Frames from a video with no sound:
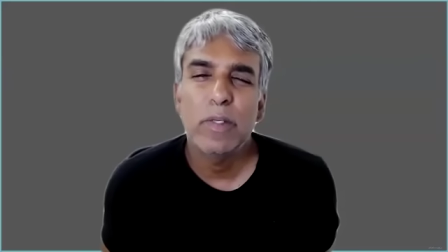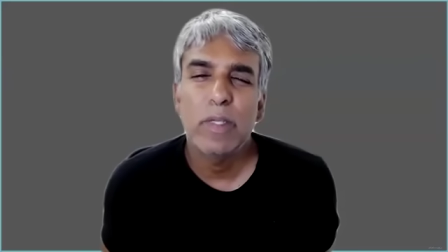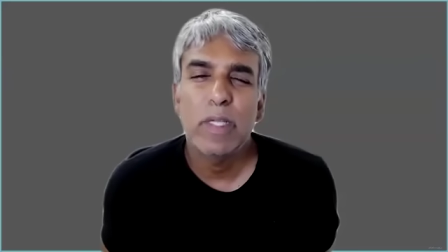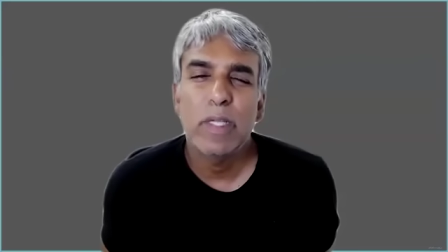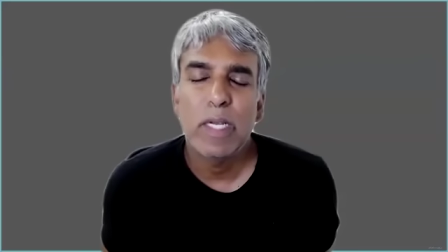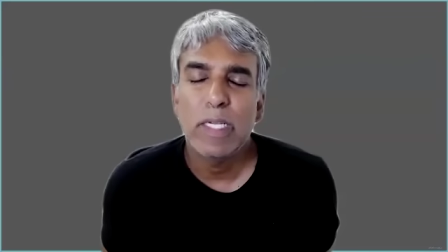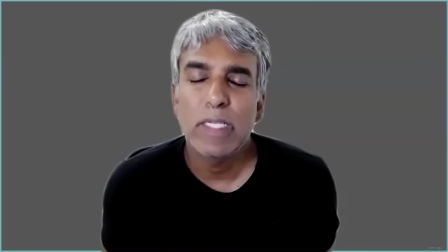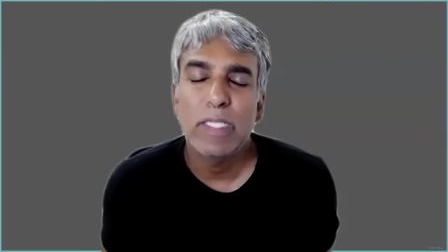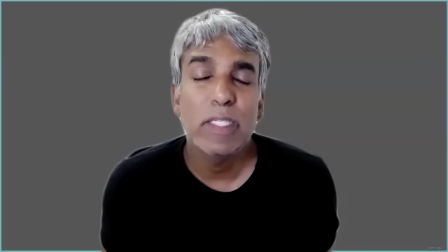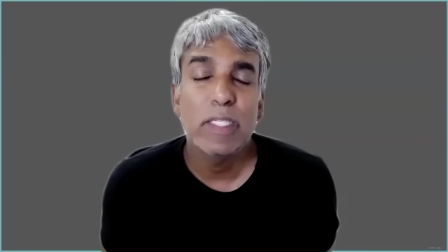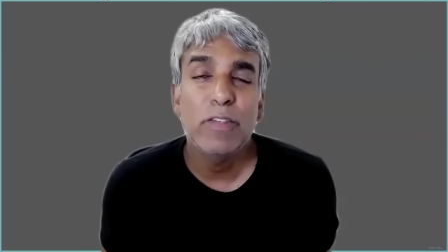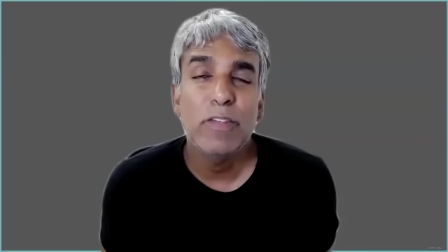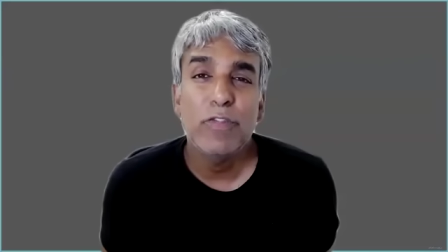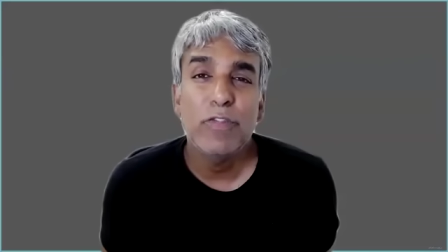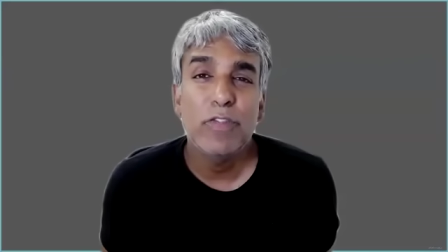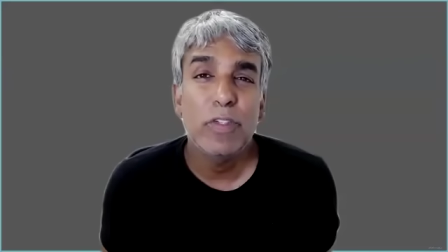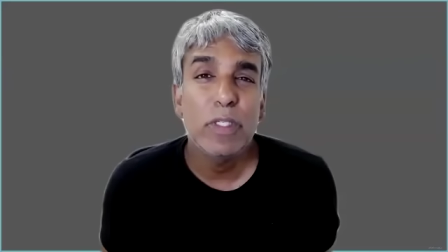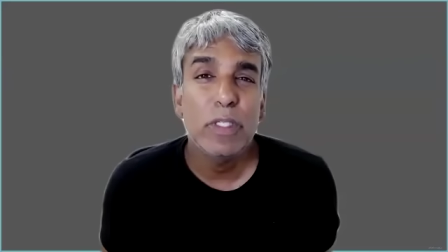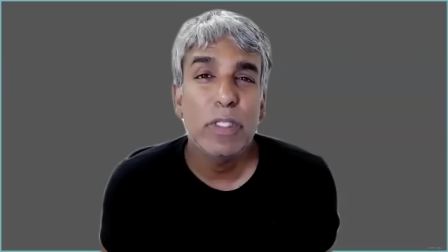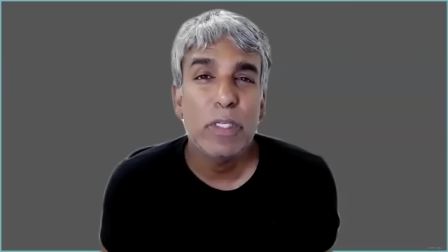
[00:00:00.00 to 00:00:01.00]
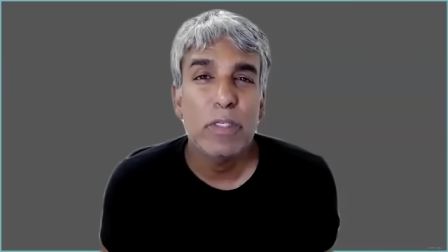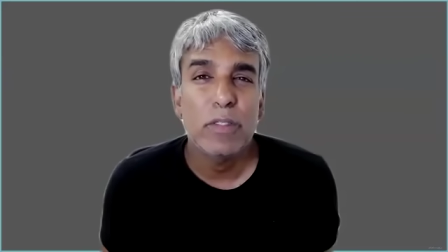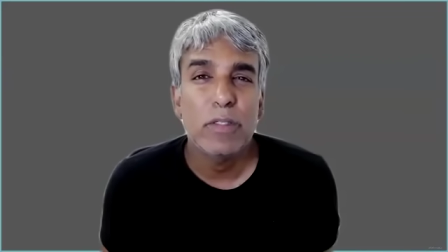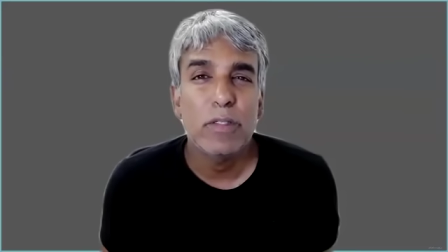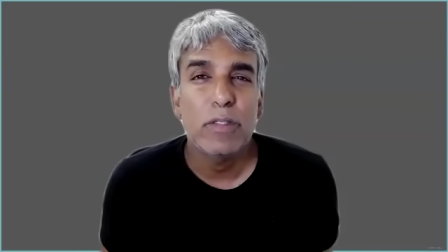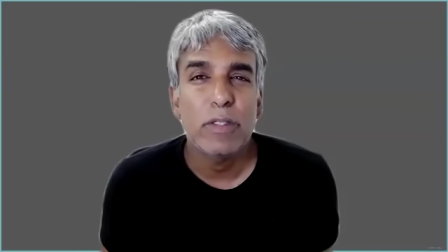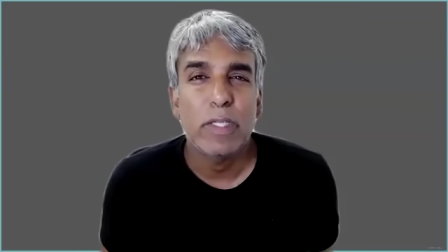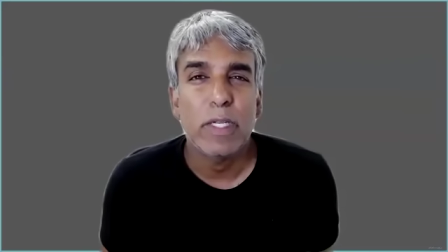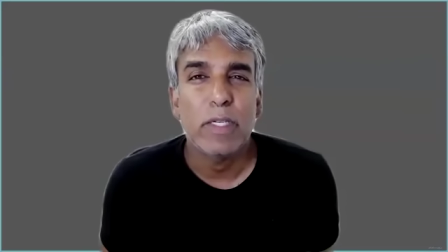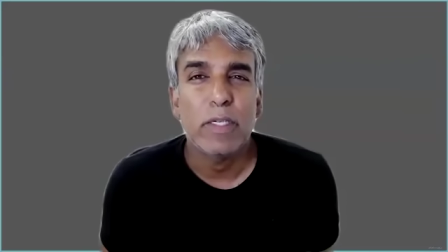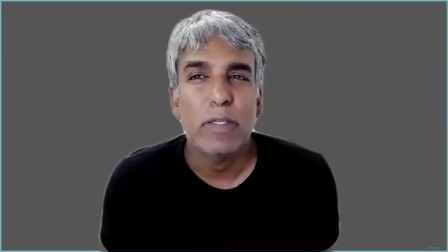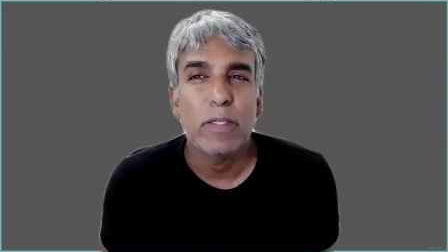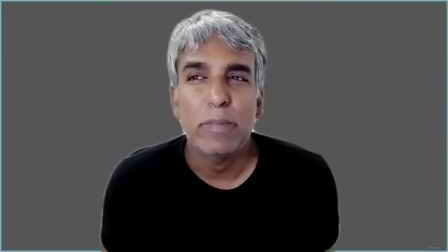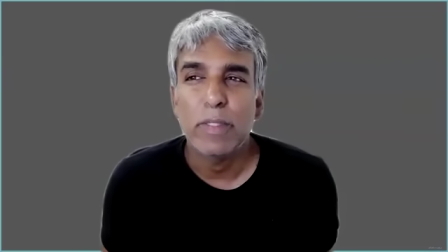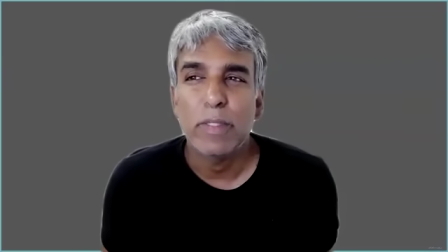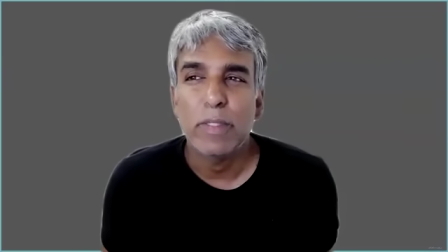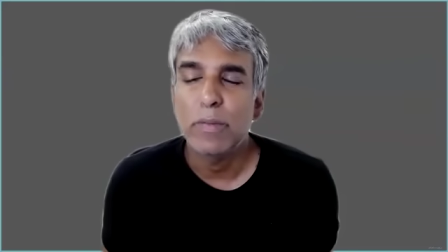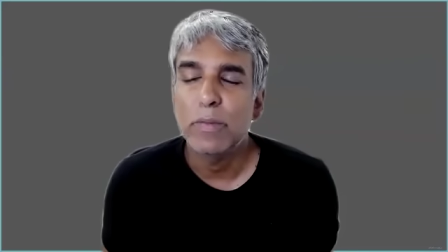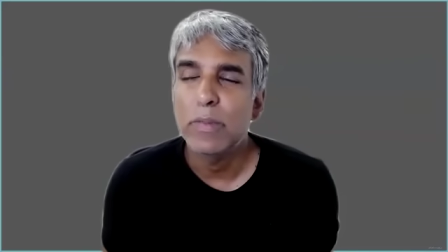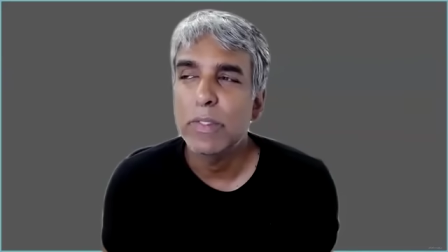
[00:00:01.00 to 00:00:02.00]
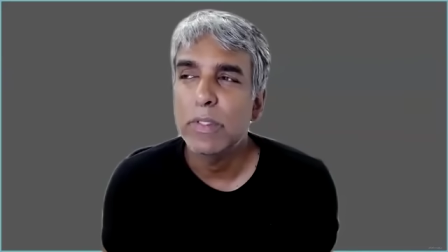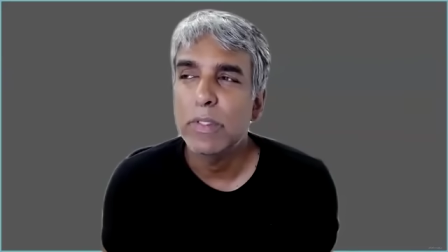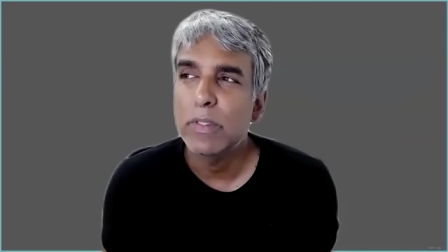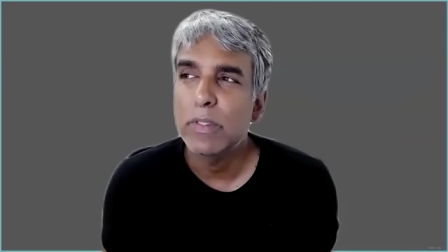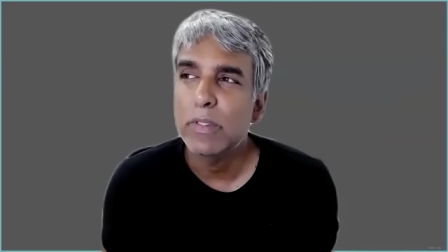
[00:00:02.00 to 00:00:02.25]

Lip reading: and I didn't fully understand it, but it was